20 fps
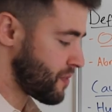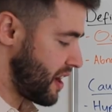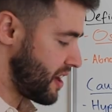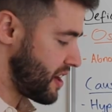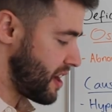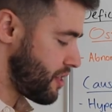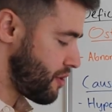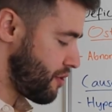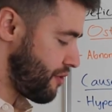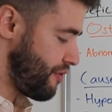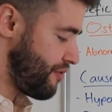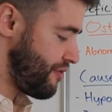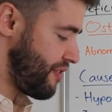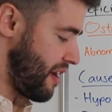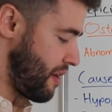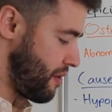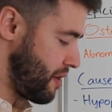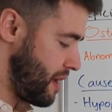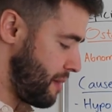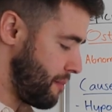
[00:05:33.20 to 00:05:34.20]
another
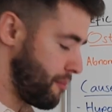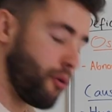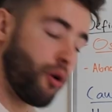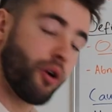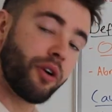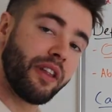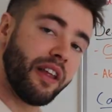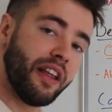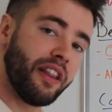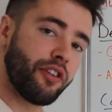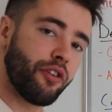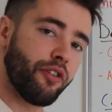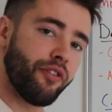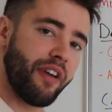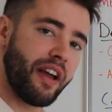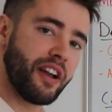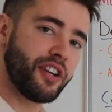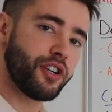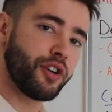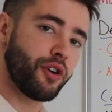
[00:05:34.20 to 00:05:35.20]
very important
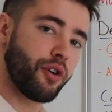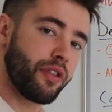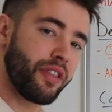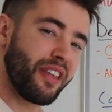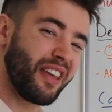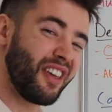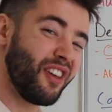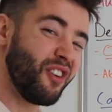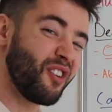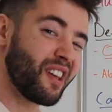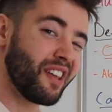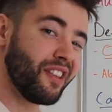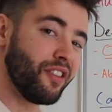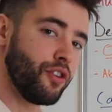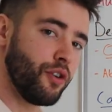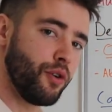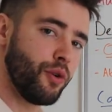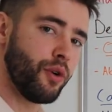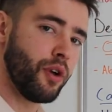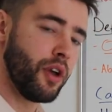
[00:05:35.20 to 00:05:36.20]
intervention or thing you can
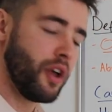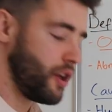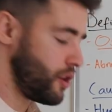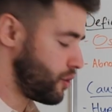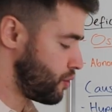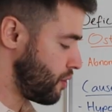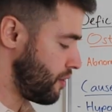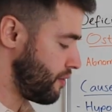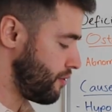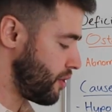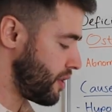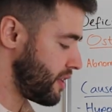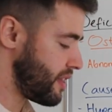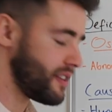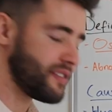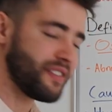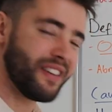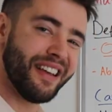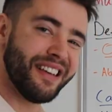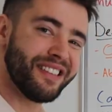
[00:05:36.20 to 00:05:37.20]
do to avoid
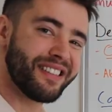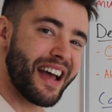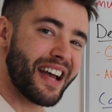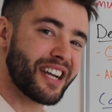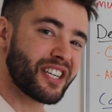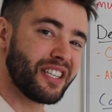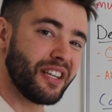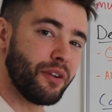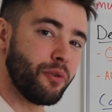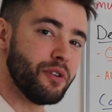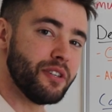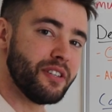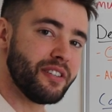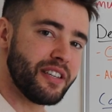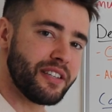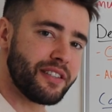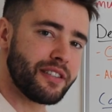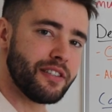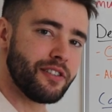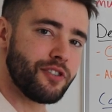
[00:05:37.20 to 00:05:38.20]
this is actually
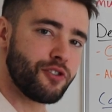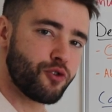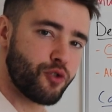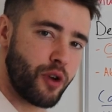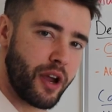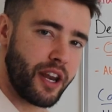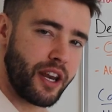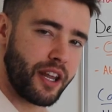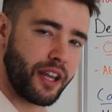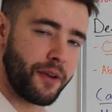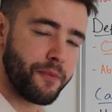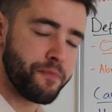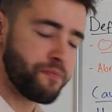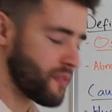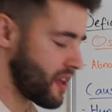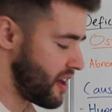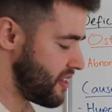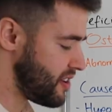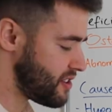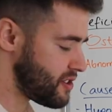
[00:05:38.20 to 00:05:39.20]
resistance training.
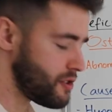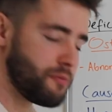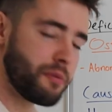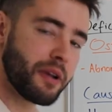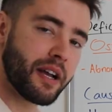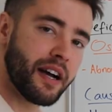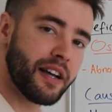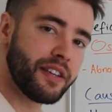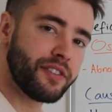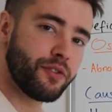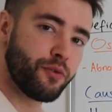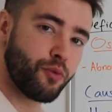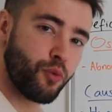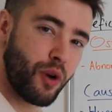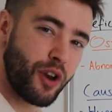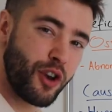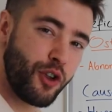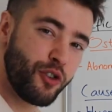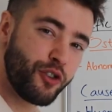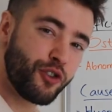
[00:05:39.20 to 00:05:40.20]
And this is because
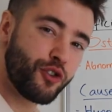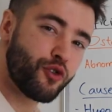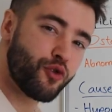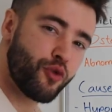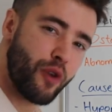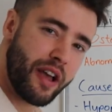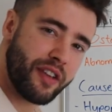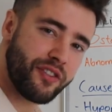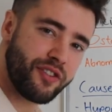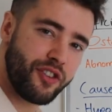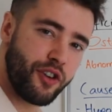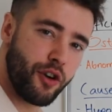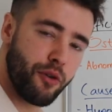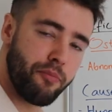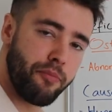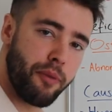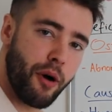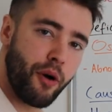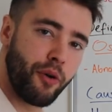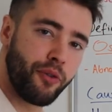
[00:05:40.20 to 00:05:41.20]
when you stress
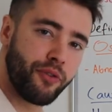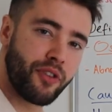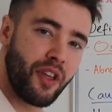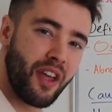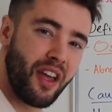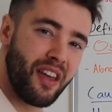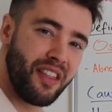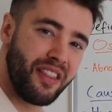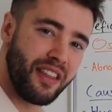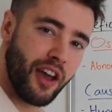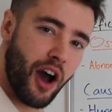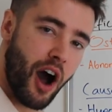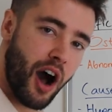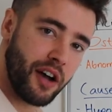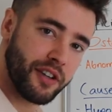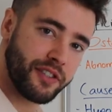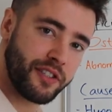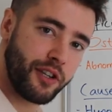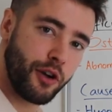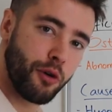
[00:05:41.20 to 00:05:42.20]
your bones, the
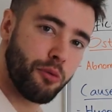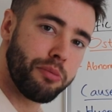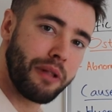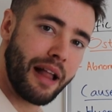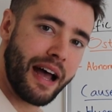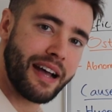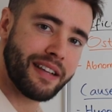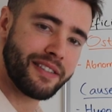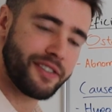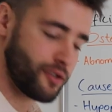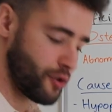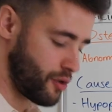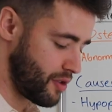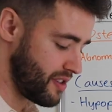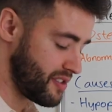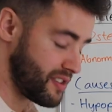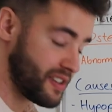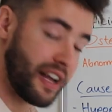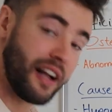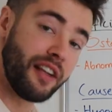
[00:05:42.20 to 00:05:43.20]
osteoblasts or
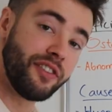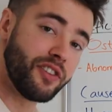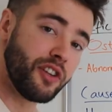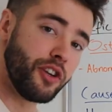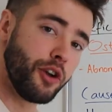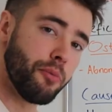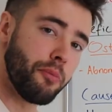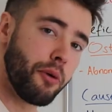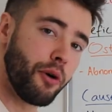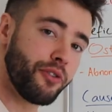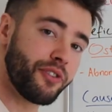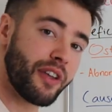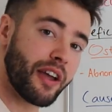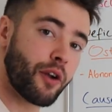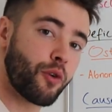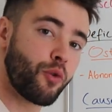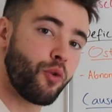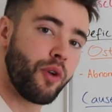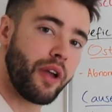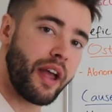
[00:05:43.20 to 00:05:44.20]
the cells in your bones
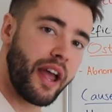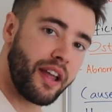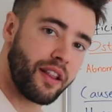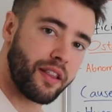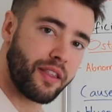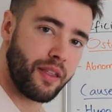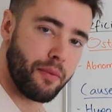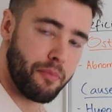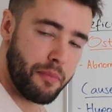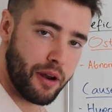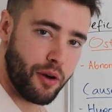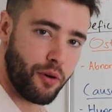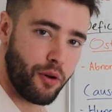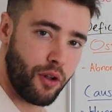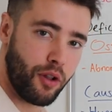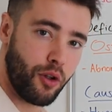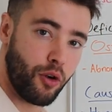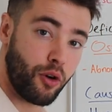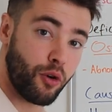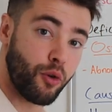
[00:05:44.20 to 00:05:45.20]
that create the
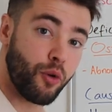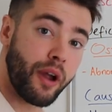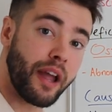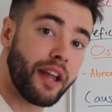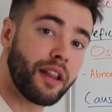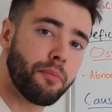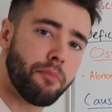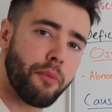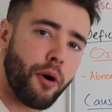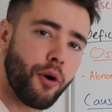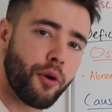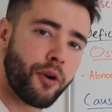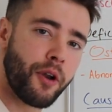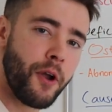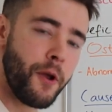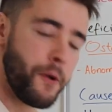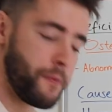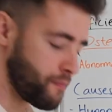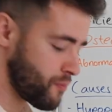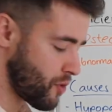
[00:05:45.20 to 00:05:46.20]
mineral or create
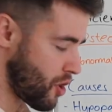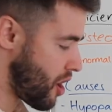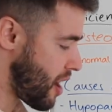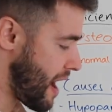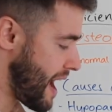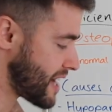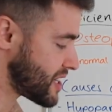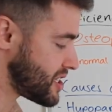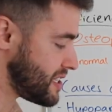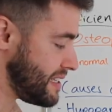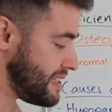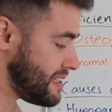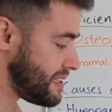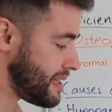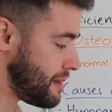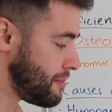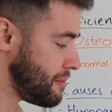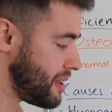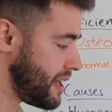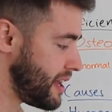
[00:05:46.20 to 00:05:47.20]
bone are actually
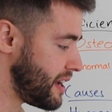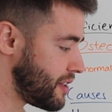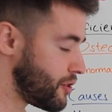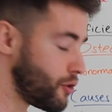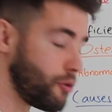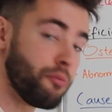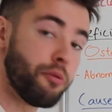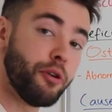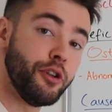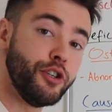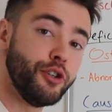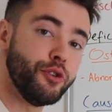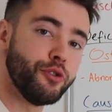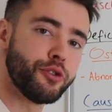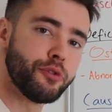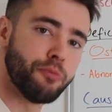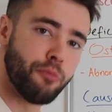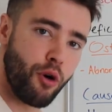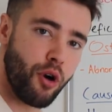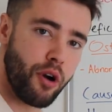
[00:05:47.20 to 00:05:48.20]
stimulated to
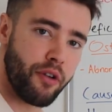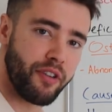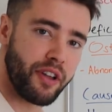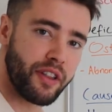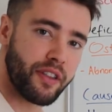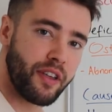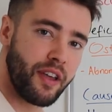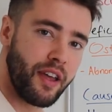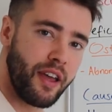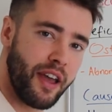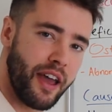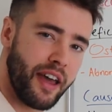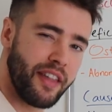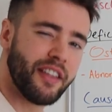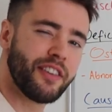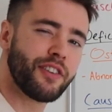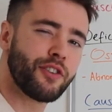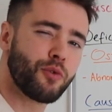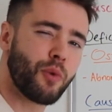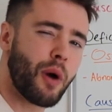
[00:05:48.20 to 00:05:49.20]
produce more of it. And
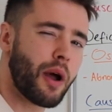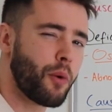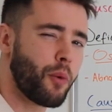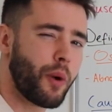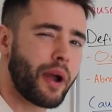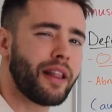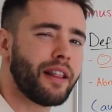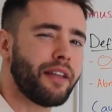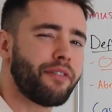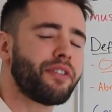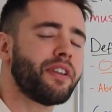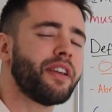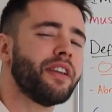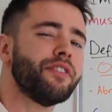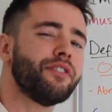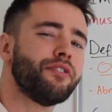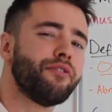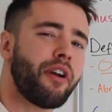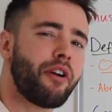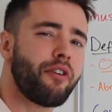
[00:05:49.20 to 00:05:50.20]
this is why weightlifting
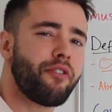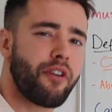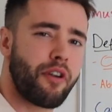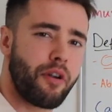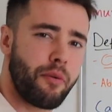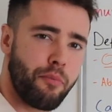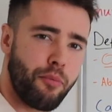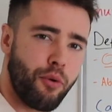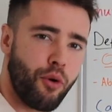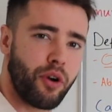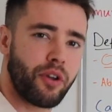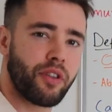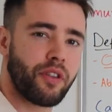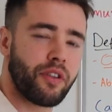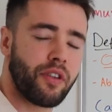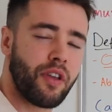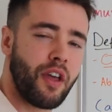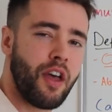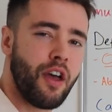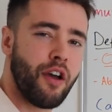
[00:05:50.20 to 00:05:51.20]
is very, very
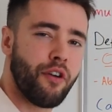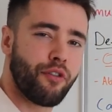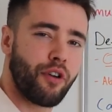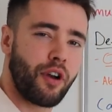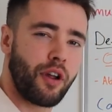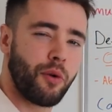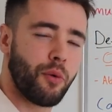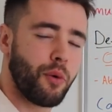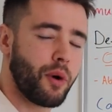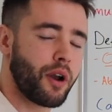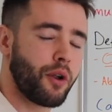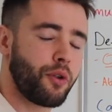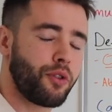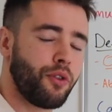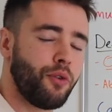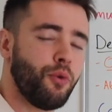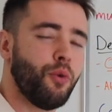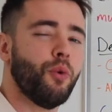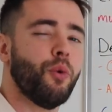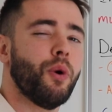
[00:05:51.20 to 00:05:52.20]
important for anyone
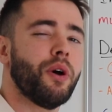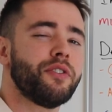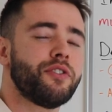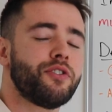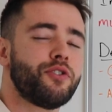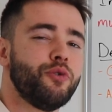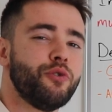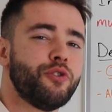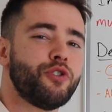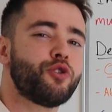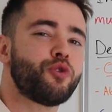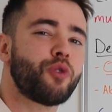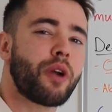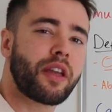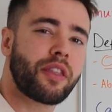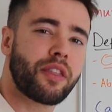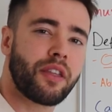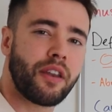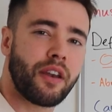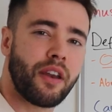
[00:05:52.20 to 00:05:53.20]
who wants to
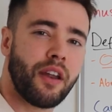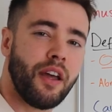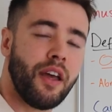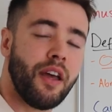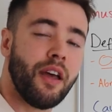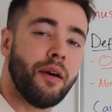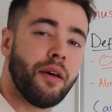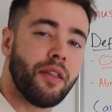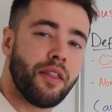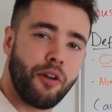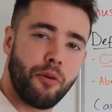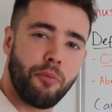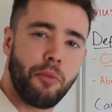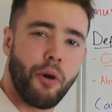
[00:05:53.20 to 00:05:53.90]
strengthen their